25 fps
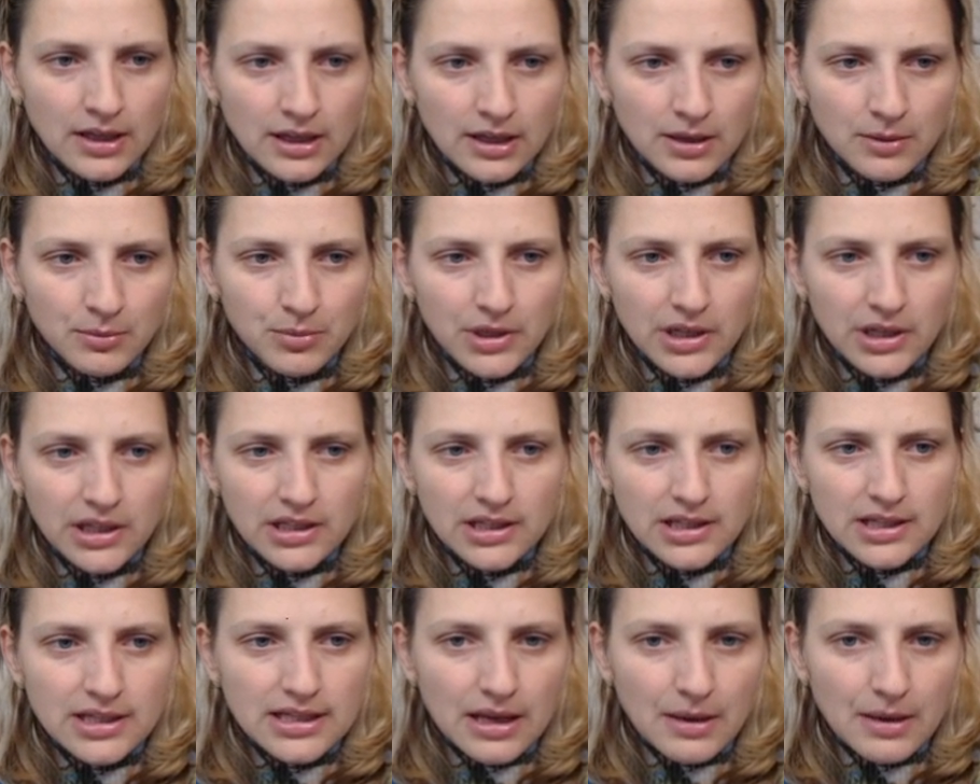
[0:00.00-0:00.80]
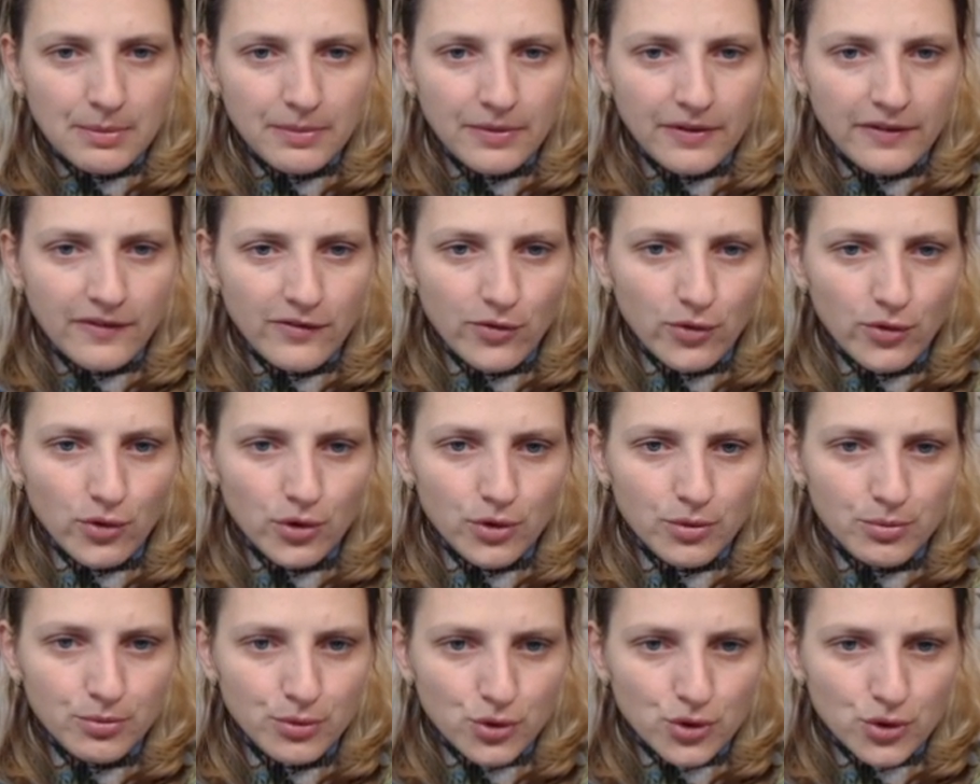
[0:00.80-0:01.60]
Completely stop
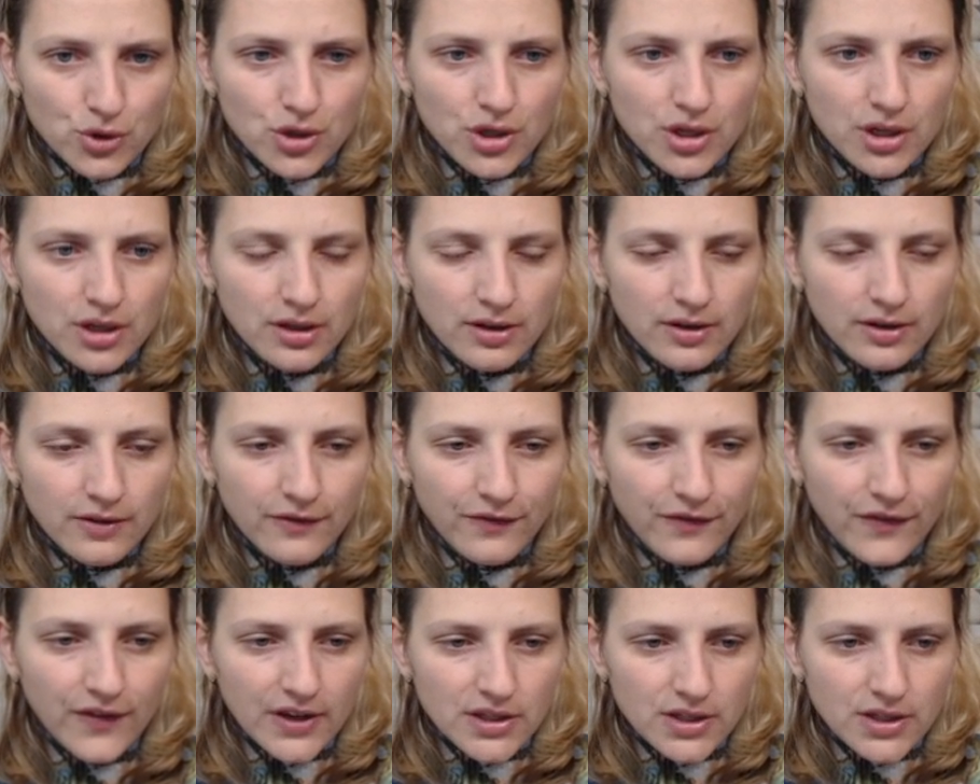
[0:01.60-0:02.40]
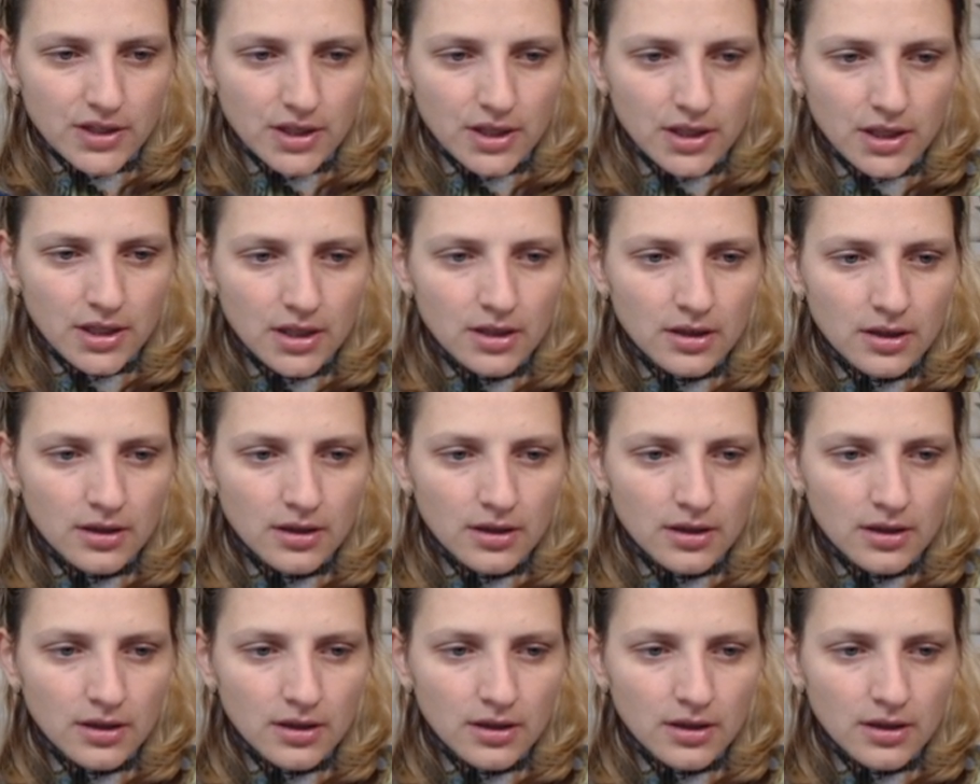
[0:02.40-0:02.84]
f4 pushing, fixing.